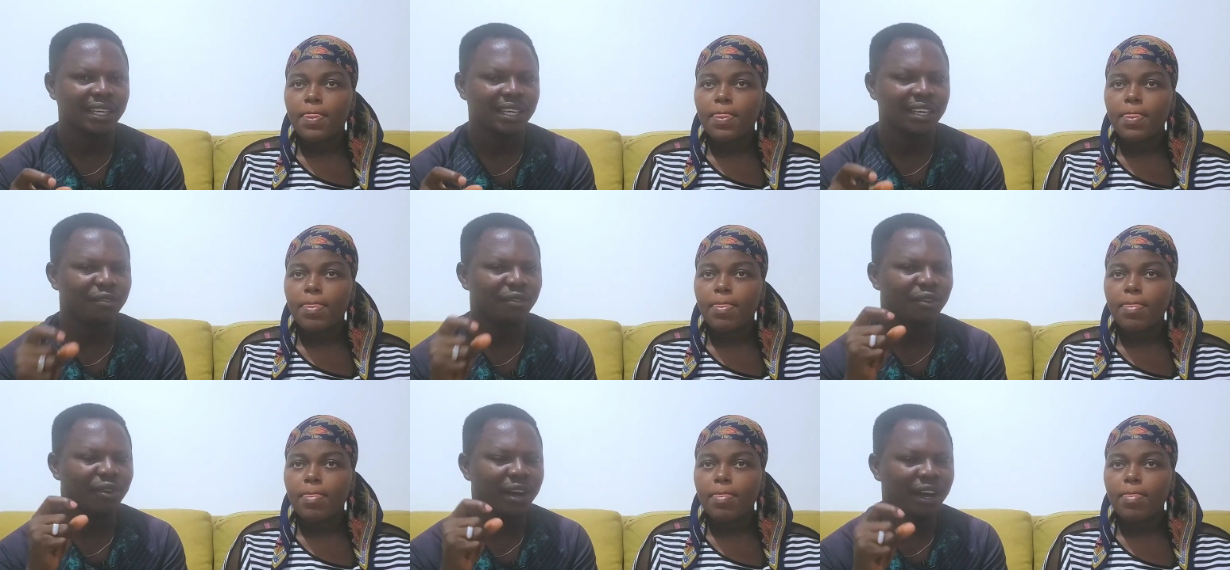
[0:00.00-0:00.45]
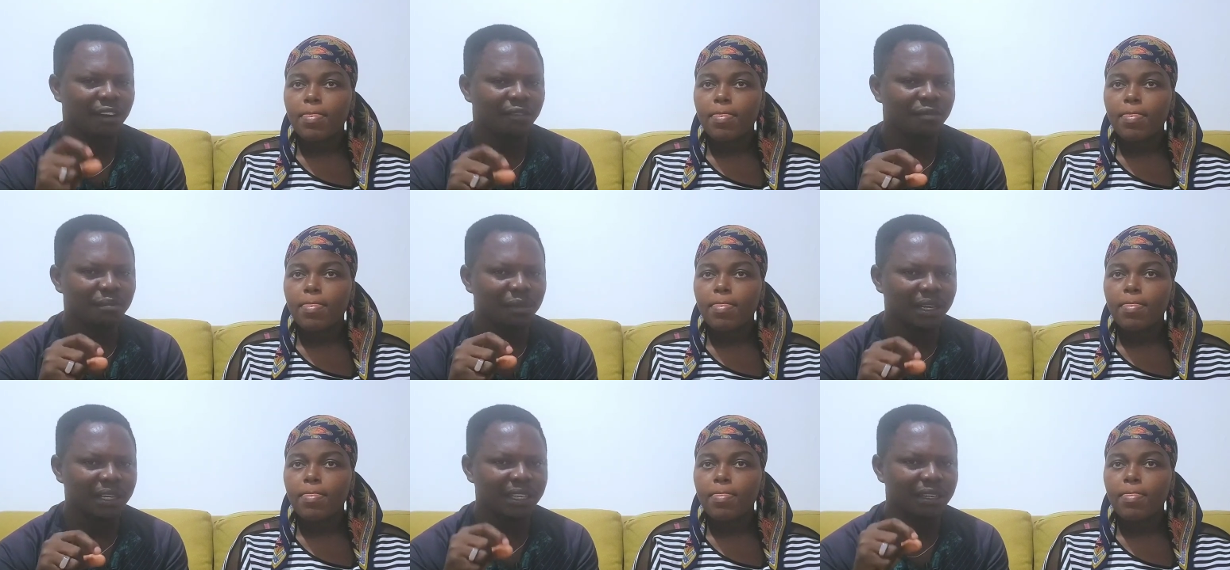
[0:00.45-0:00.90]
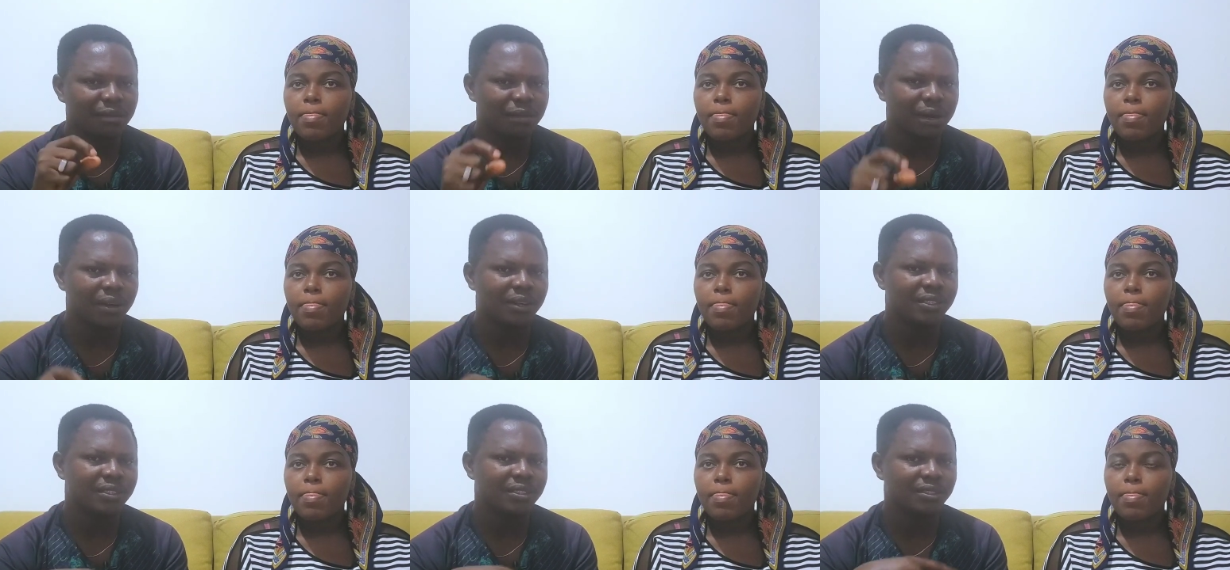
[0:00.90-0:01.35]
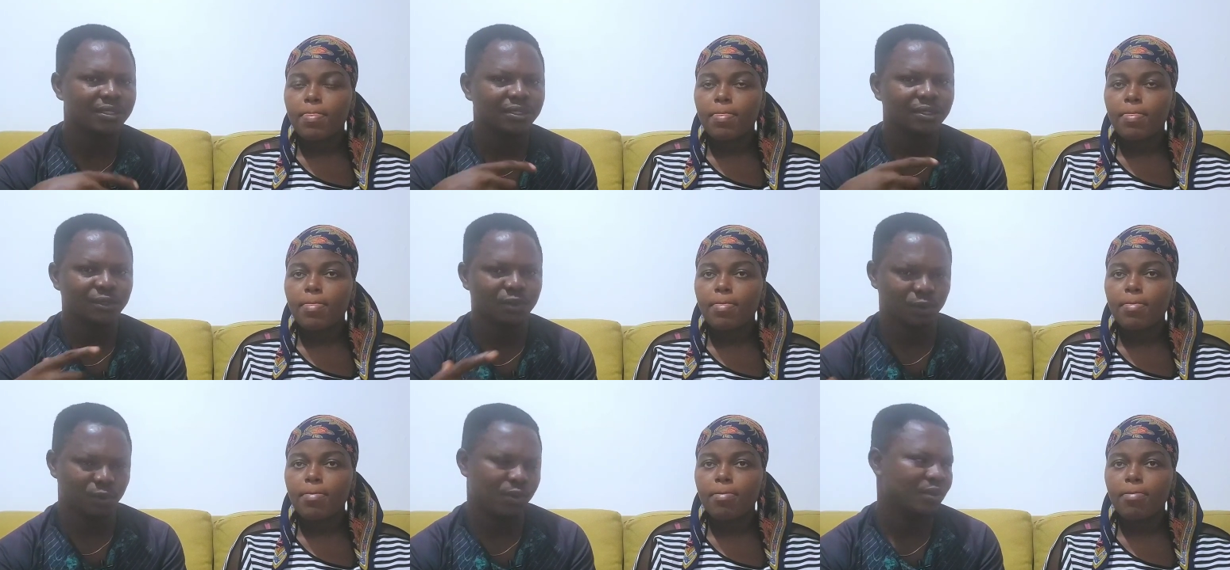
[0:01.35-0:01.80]
Speaker 1: if you don't have money in marriage,
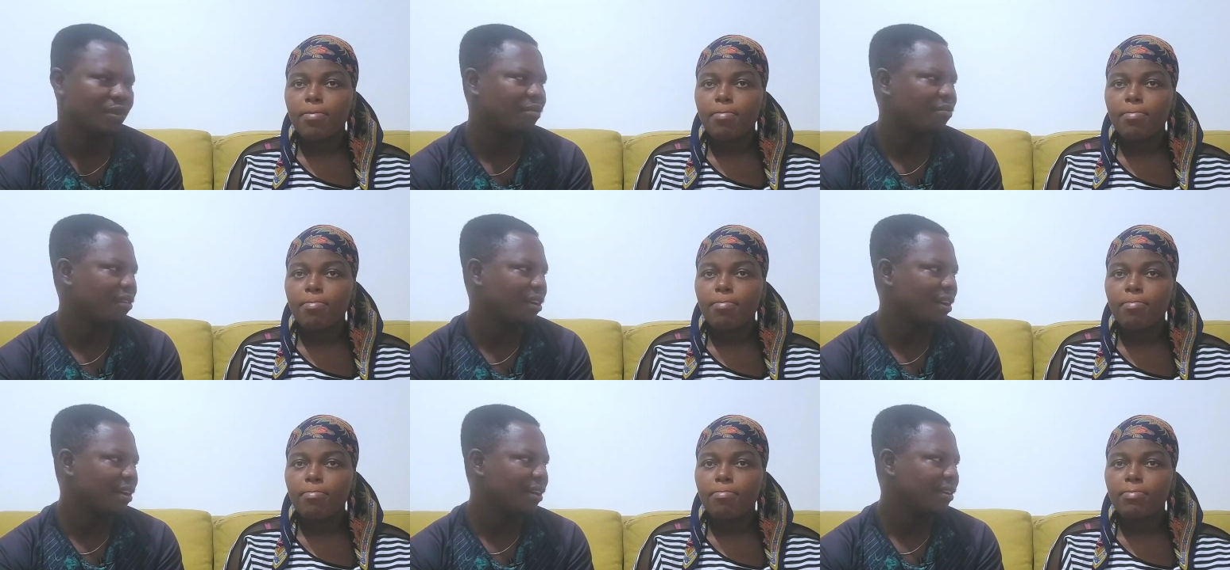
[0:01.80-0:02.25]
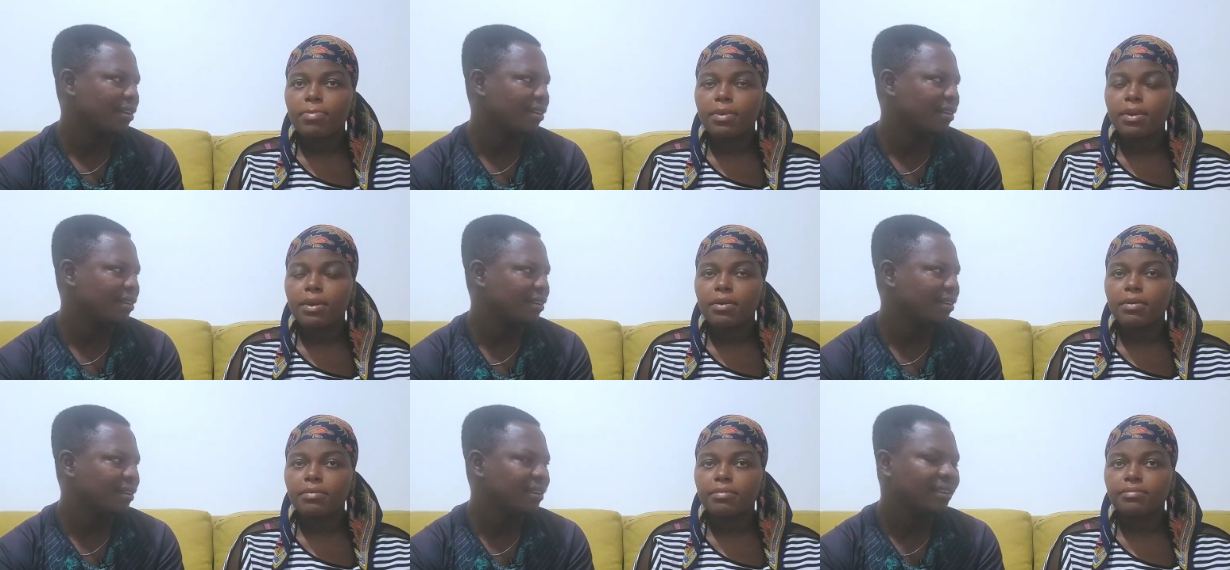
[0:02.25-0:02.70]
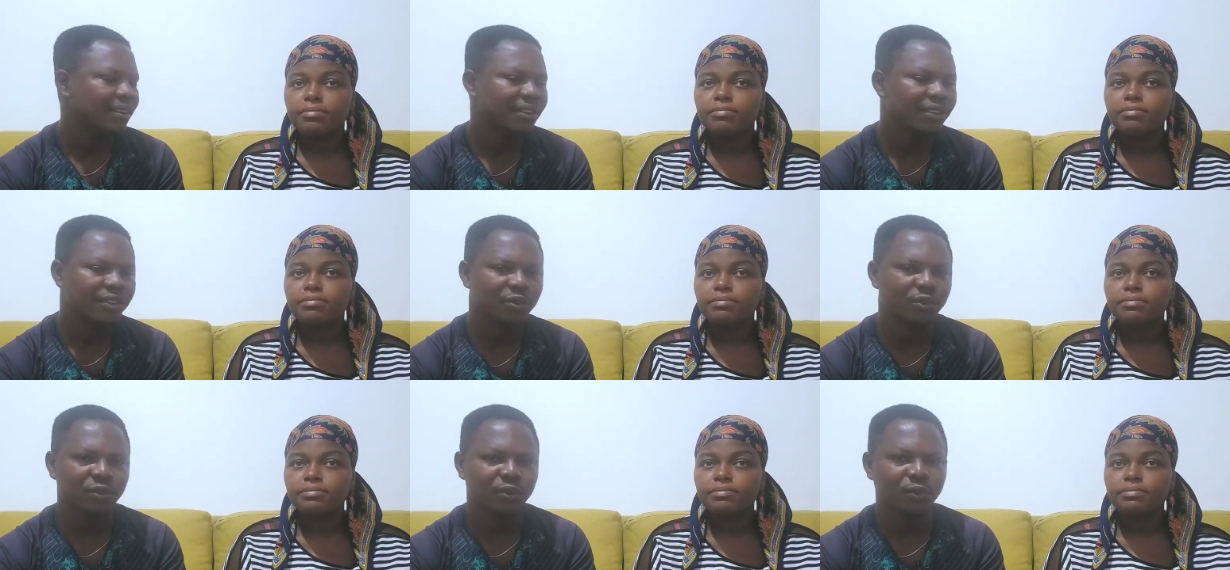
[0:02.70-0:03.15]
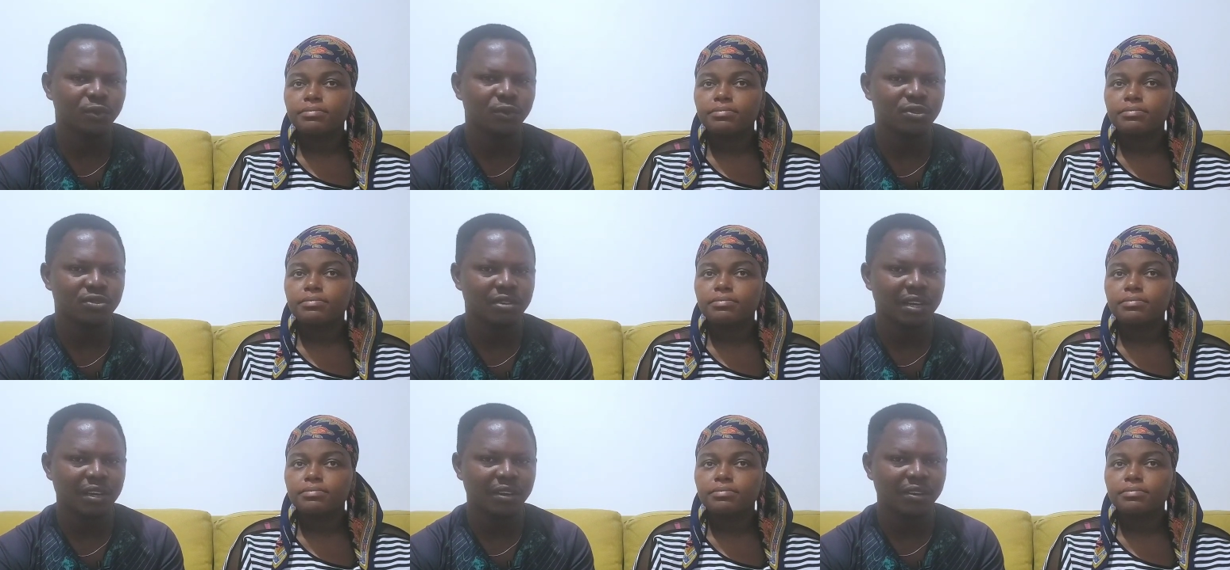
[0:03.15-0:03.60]
you will suffer. Yeah. You, you will
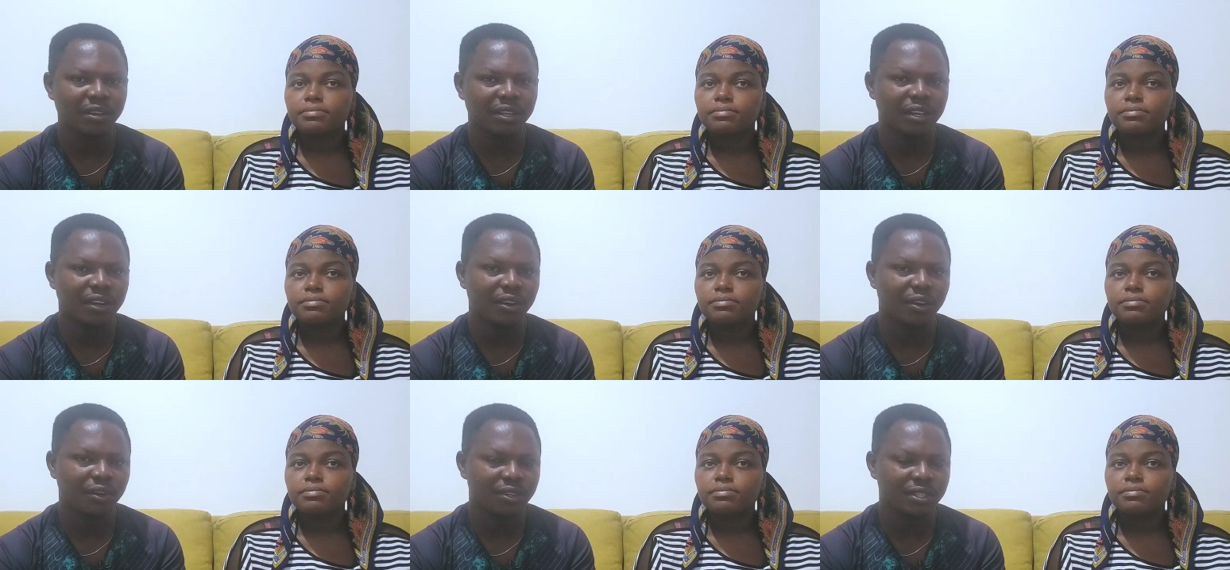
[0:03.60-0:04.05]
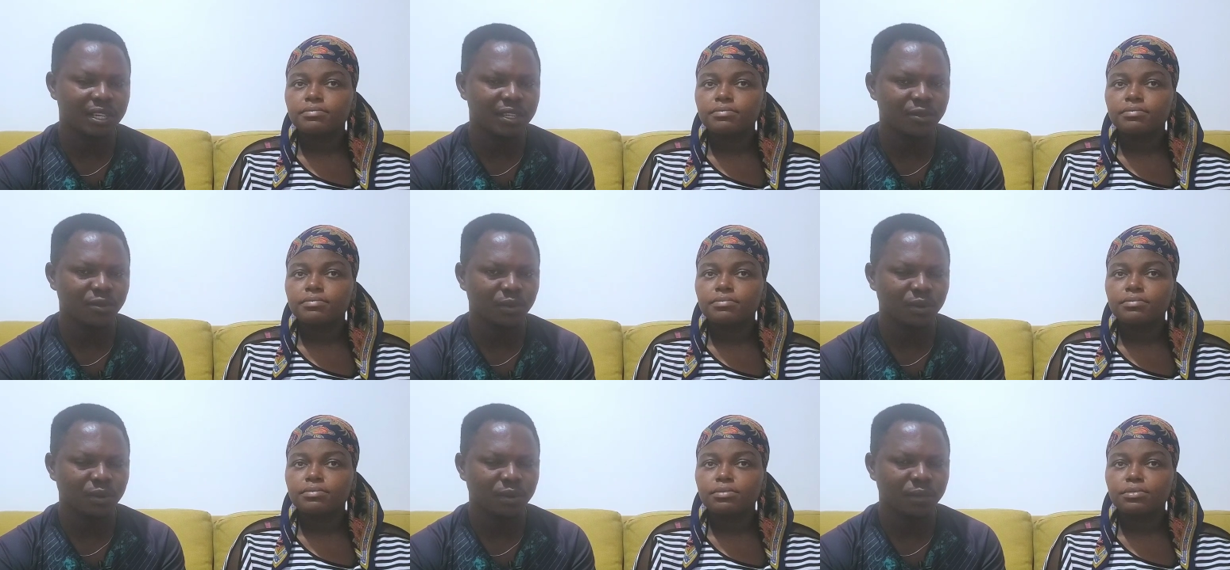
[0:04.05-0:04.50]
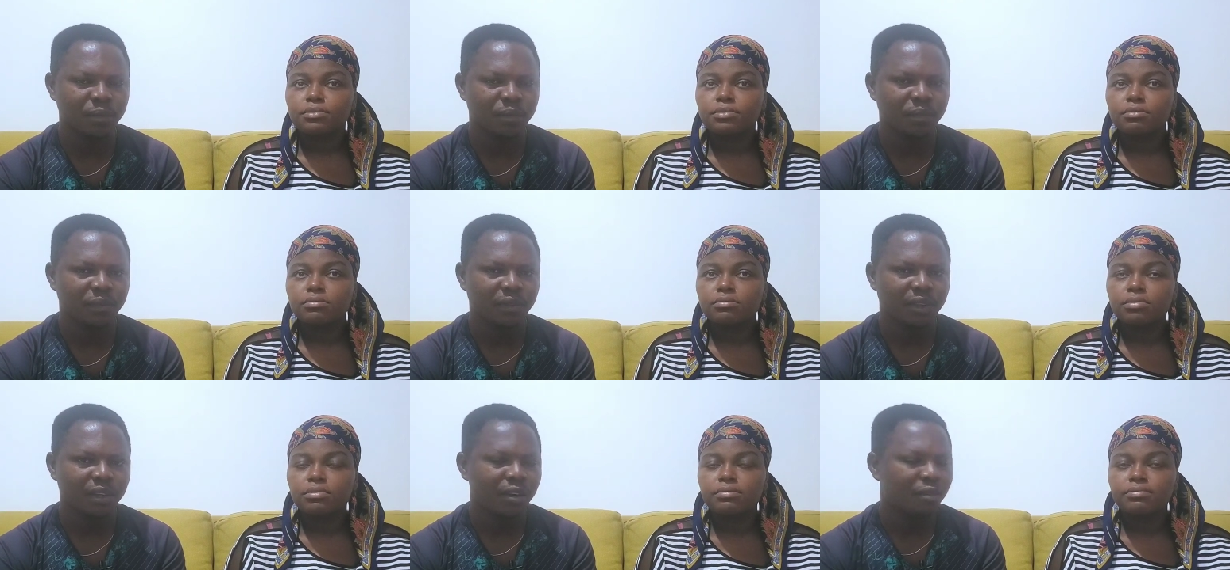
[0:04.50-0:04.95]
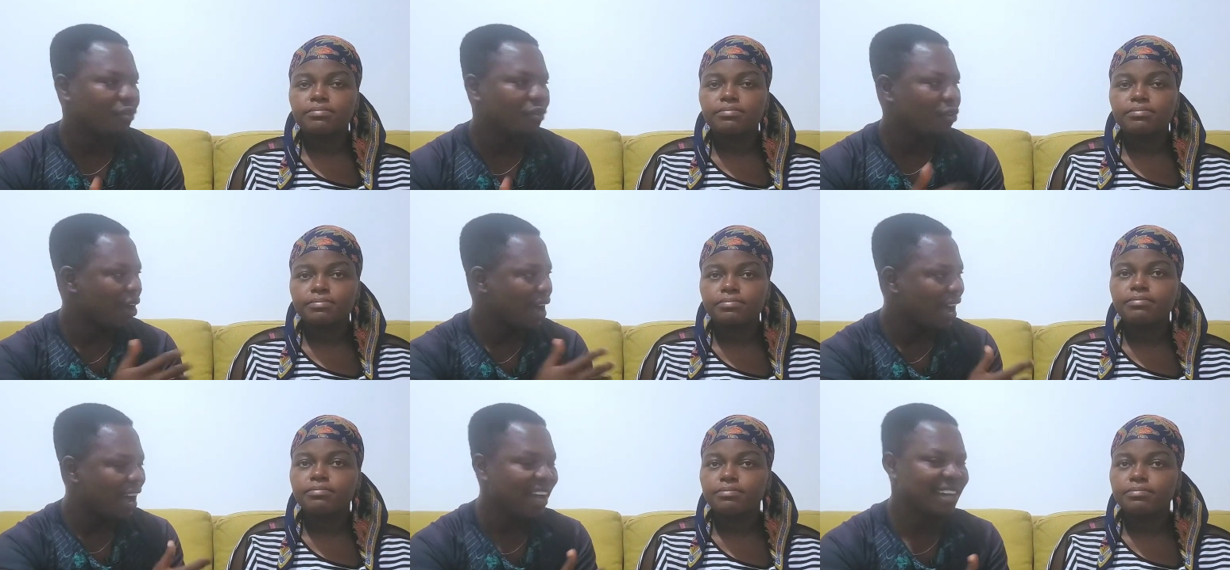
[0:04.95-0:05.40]
struggle a lot as well.
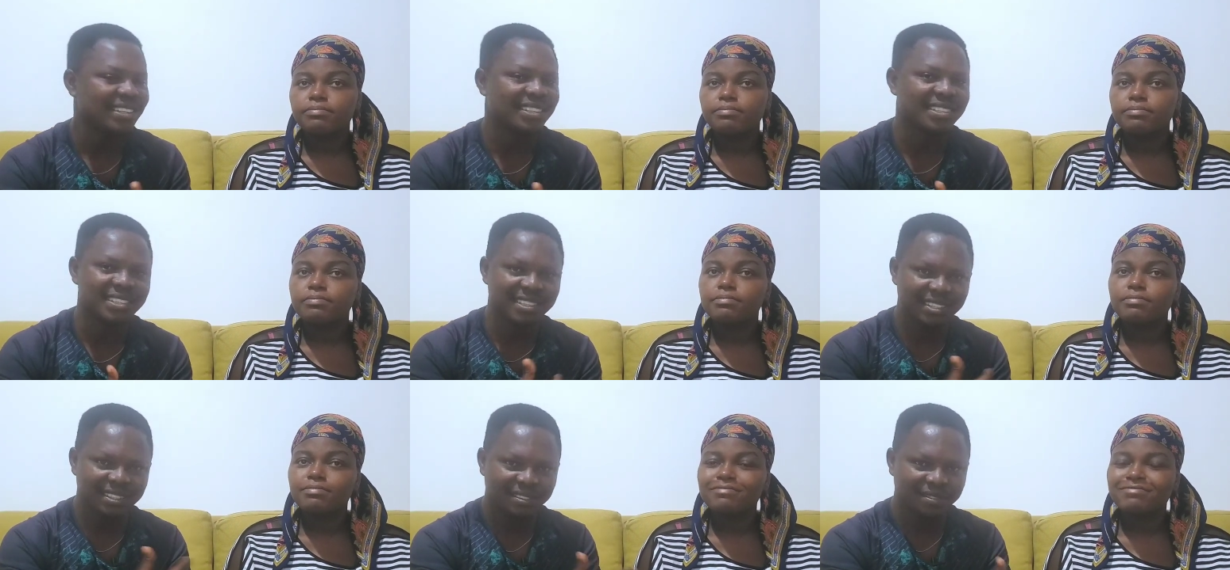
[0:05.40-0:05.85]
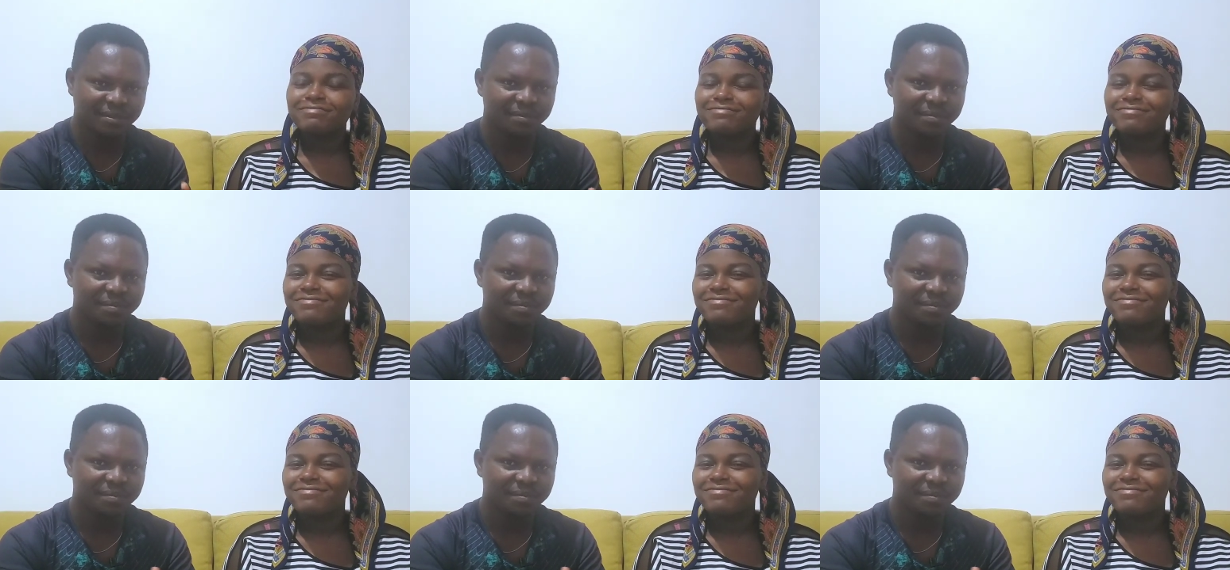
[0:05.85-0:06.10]
For us,